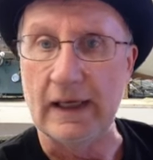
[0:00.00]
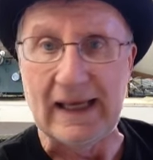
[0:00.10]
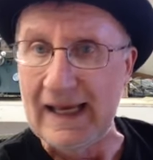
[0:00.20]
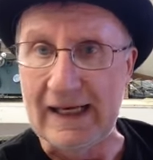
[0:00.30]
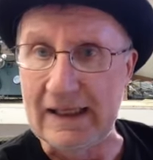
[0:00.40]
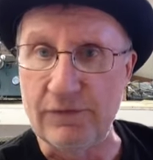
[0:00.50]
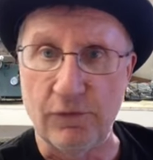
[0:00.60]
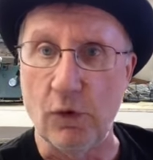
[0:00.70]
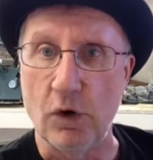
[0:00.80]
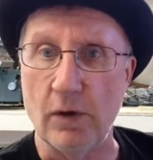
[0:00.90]
any
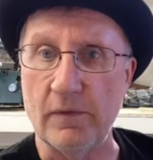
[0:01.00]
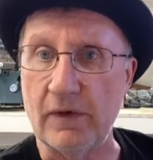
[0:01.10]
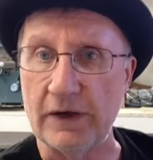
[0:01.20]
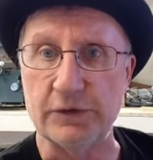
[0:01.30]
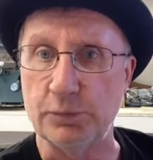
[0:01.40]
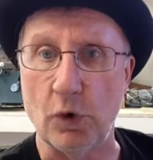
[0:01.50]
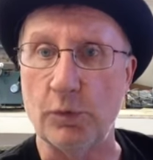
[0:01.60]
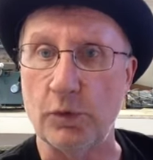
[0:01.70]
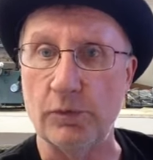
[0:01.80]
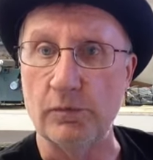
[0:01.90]
form of
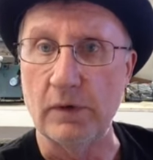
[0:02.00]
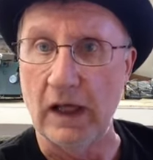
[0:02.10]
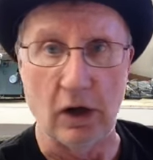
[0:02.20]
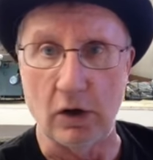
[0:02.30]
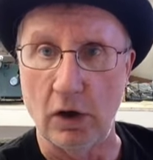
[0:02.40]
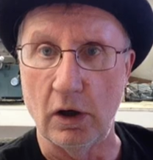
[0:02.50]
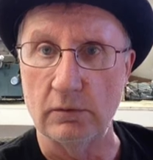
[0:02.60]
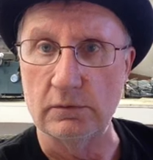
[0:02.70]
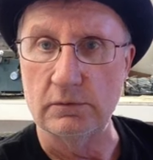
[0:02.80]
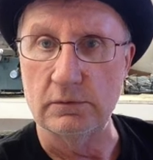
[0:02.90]
isopropyl alcohol
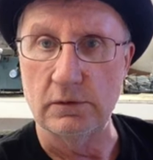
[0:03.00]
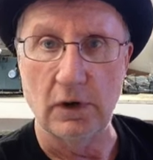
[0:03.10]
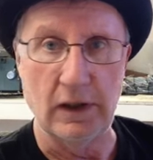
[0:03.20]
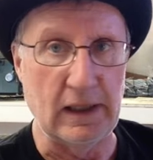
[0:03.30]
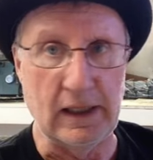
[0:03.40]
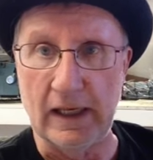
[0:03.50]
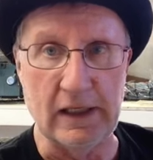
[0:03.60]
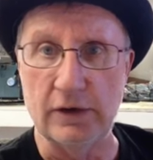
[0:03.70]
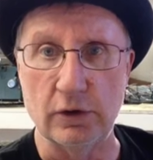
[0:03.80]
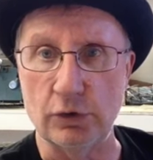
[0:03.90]
at
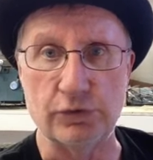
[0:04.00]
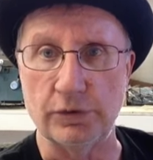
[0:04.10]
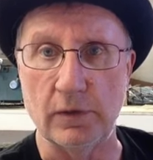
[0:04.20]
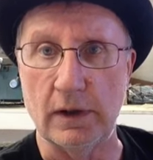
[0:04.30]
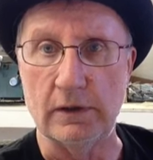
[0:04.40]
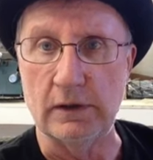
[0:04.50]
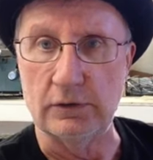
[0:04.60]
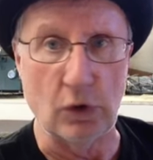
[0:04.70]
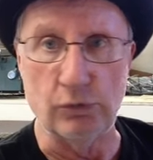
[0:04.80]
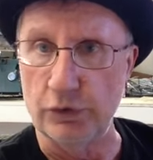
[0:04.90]
any dilution rate.
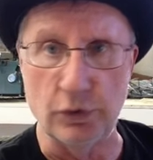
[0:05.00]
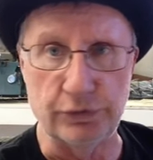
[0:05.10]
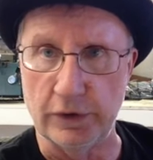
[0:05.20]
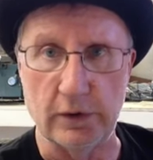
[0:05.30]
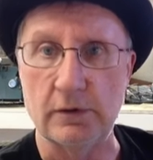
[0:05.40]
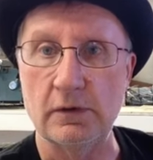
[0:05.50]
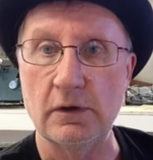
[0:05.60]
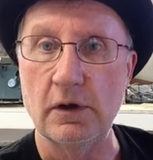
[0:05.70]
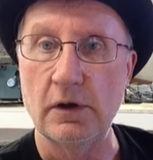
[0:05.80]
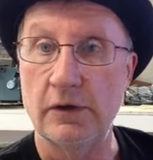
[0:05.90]
Don't use it.
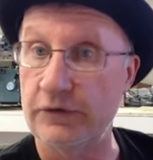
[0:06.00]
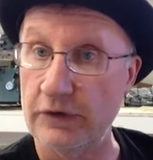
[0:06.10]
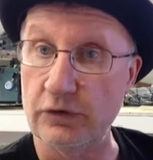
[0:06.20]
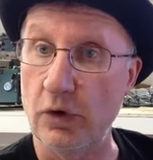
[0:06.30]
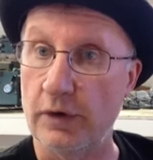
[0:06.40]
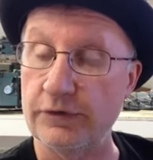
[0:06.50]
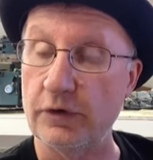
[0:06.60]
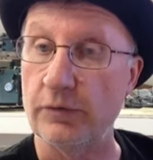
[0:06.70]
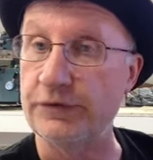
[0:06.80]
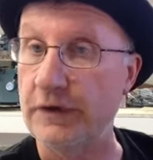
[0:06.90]
So that's good.
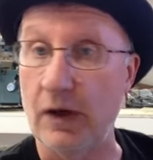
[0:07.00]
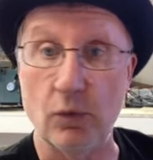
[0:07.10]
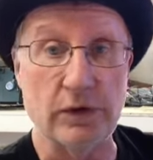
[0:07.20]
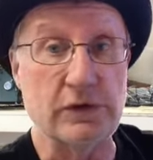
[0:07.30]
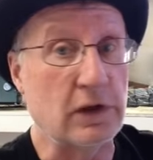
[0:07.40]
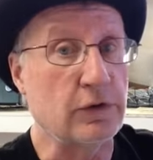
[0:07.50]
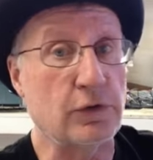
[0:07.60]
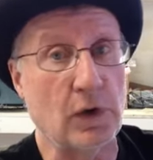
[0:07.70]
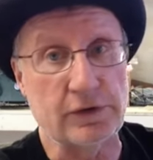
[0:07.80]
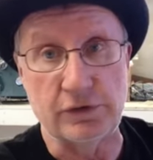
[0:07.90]
So see, that wasn't in the
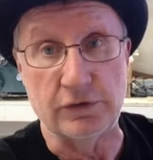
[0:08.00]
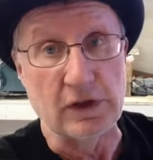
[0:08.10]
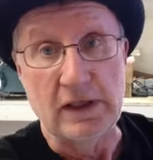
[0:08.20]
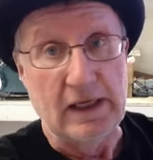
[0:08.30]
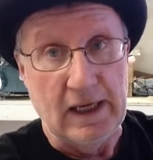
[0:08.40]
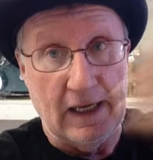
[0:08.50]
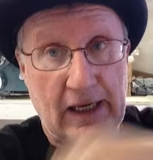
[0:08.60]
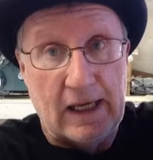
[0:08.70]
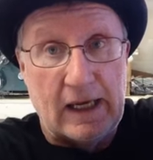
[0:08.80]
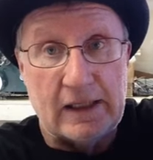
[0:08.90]
directions. And
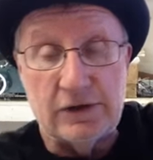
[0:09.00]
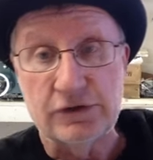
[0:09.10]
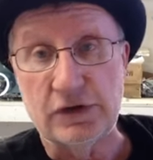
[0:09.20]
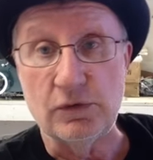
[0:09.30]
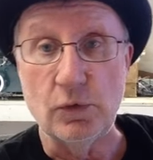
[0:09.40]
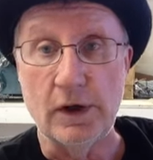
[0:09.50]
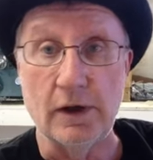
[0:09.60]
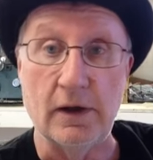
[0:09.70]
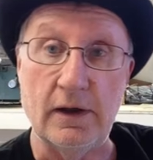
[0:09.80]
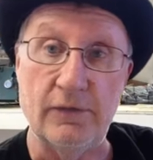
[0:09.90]
I can see
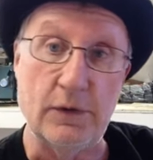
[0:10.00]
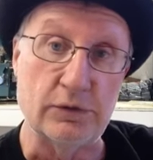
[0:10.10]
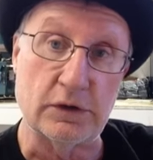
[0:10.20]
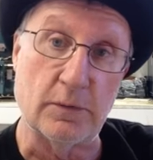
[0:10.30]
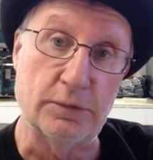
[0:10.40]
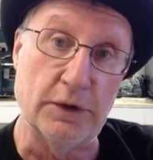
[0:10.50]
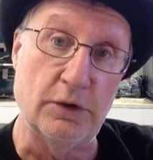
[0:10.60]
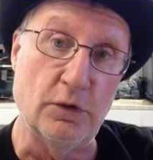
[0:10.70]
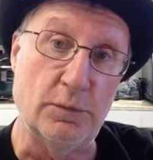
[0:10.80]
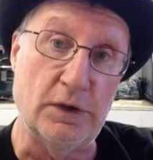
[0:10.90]
where if he was a complete
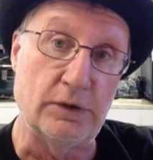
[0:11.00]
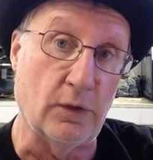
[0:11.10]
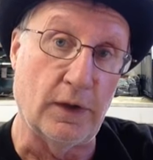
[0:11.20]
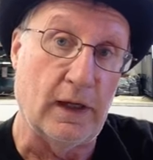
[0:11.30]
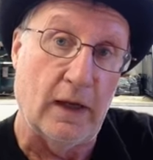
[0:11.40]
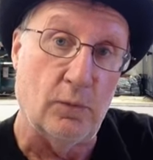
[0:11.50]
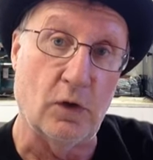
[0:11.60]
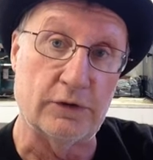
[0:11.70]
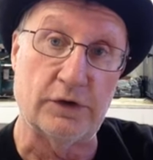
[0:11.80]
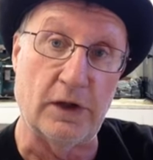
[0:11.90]
newbie to it and hadn't
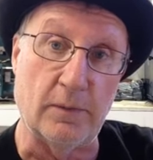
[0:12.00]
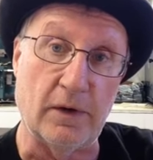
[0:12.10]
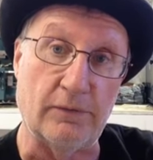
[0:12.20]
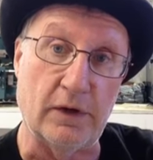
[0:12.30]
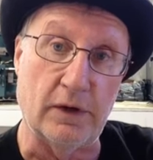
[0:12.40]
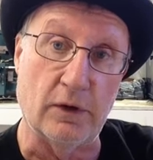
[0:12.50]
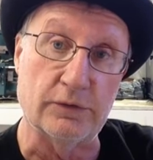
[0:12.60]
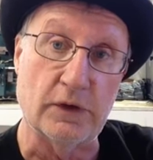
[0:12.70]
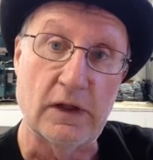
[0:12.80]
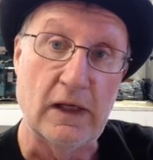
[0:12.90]
watched any of my
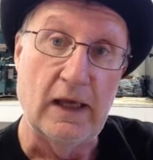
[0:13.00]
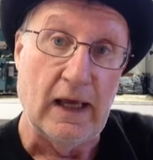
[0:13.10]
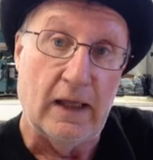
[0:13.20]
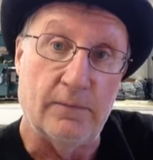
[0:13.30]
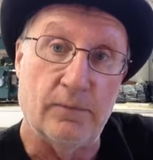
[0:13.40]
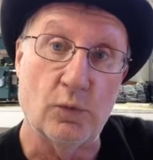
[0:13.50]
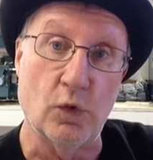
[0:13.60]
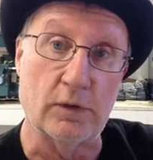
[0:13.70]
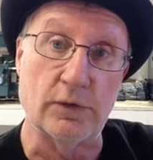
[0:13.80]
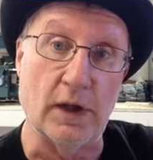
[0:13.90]
videos, hadn't
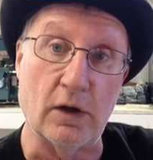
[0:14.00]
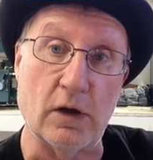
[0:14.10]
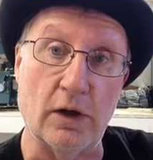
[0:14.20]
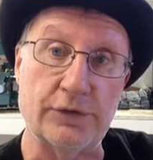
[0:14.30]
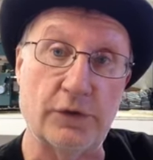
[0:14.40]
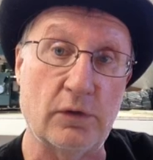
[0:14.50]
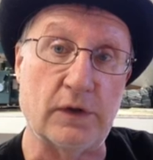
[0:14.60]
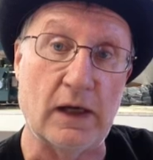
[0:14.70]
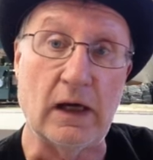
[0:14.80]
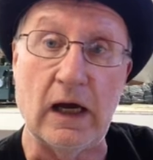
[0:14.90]
worked with alcohol stoves,
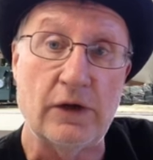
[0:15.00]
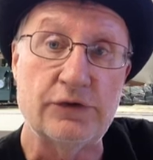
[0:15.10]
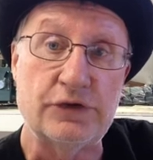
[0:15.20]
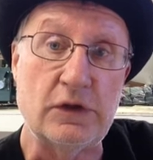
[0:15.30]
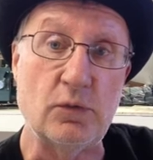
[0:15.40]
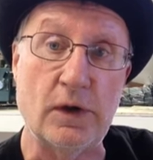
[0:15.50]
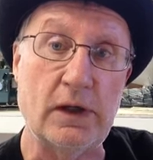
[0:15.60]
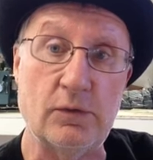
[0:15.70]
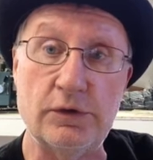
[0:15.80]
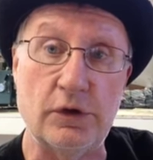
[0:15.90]
I could see where
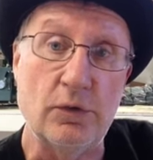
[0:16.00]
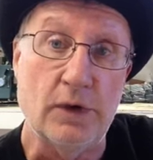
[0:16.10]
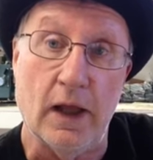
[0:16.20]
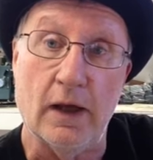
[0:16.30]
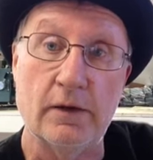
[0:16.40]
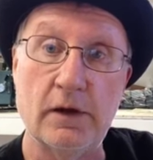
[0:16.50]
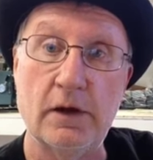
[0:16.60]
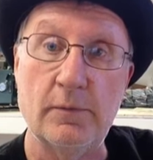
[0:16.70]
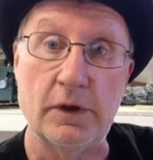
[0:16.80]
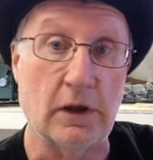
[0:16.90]
he would do that.
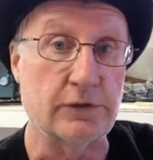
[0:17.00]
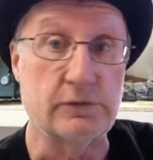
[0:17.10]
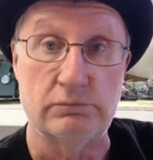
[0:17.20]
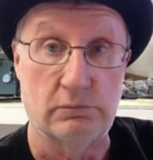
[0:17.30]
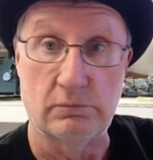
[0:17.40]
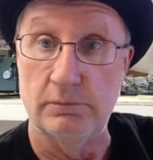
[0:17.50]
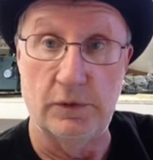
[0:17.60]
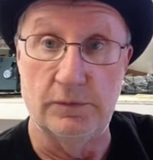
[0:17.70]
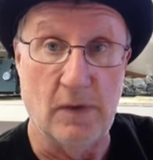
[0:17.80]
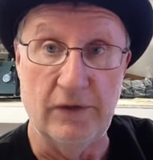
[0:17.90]
Because
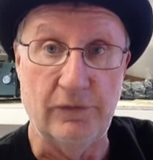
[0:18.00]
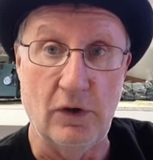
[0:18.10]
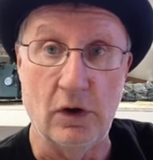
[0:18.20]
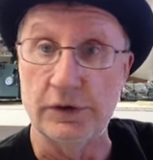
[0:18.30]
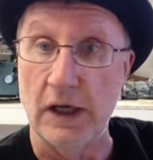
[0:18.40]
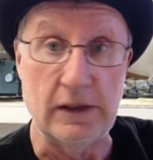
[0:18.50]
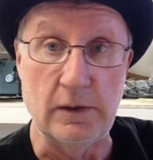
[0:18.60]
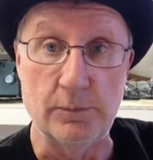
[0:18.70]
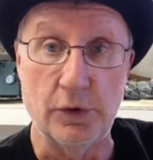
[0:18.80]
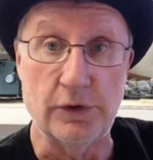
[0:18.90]
it's my fault. I
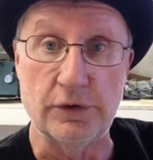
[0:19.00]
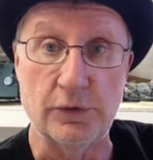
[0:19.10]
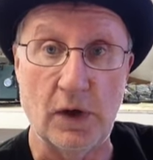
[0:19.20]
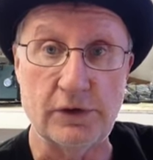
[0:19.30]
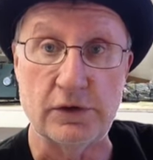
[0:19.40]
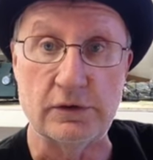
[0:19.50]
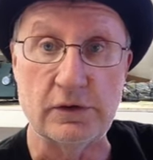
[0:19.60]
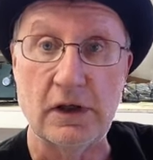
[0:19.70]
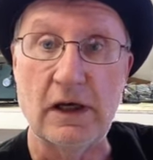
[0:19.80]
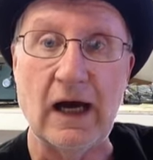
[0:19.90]
didn't put it in the directions.
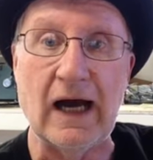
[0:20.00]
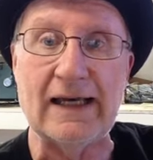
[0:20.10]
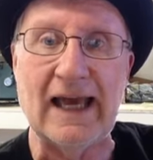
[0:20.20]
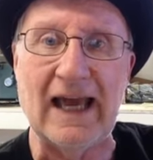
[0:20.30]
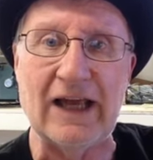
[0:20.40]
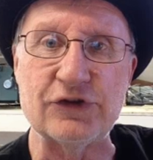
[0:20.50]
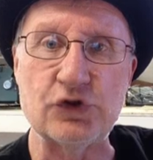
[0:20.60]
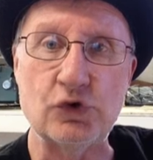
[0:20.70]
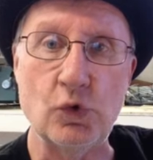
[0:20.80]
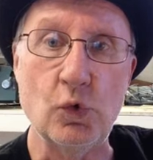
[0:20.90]
I
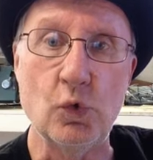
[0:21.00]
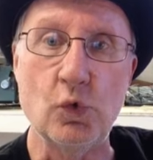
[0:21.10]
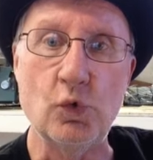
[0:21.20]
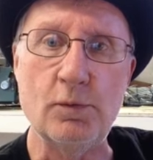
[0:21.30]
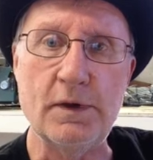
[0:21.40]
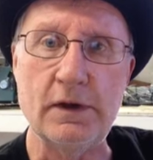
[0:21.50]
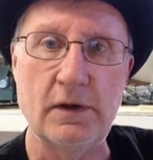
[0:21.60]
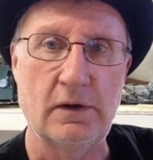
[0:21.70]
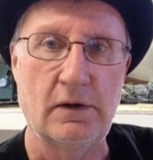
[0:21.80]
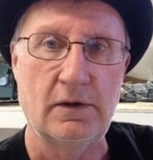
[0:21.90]
assumed,
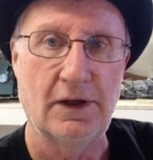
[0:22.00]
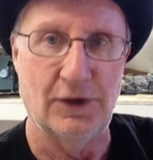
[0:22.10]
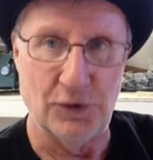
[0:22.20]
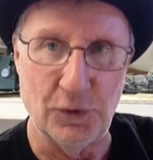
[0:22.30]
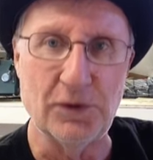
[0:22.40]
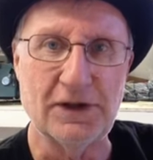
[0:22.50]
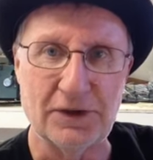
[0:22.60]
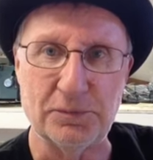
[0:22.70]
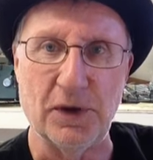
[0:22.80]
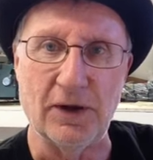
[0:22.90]
and you know what
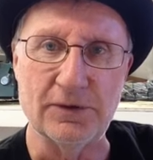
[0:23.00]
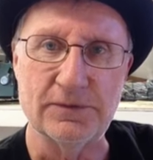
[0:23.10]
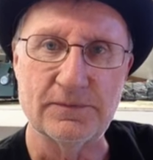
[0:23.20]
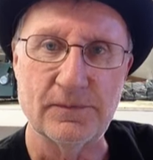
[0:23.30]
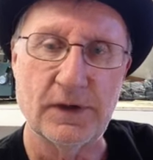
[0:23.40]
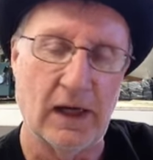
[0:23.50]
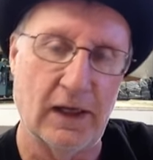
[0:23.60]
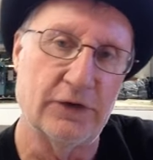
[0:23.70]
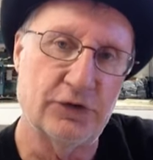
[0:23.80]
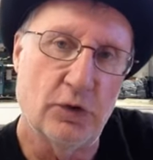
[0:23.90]
that spells, I
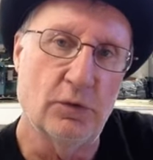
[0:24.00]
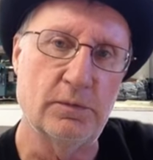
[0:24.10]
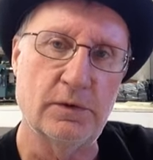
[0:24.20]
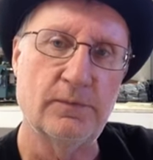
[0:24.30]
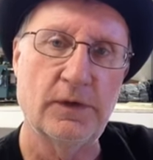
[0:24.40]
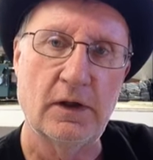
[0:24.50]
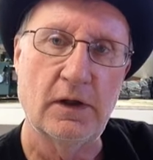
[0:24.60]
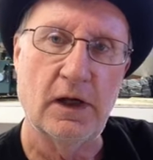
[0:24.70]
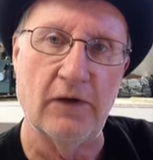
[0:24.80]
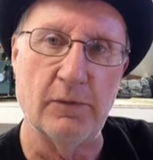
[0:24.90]
assumed
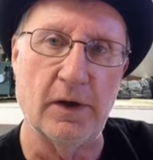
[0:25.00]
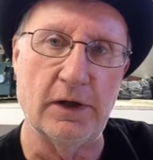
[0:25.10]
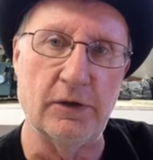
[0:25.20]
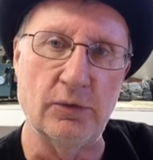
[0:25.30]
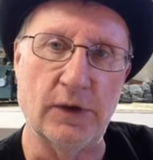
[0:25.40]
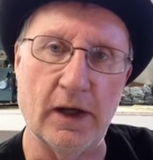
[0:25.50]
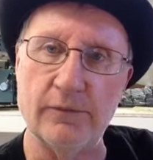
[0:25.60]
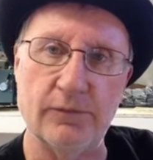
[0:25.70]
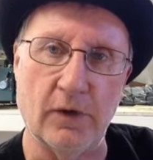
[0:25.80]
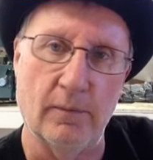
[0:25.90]
everybody knew
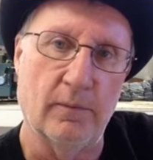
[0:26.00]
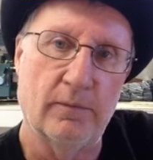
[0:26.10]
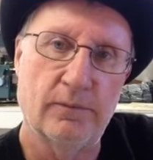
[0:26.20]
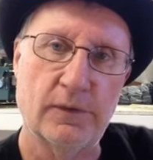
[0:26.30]
that from,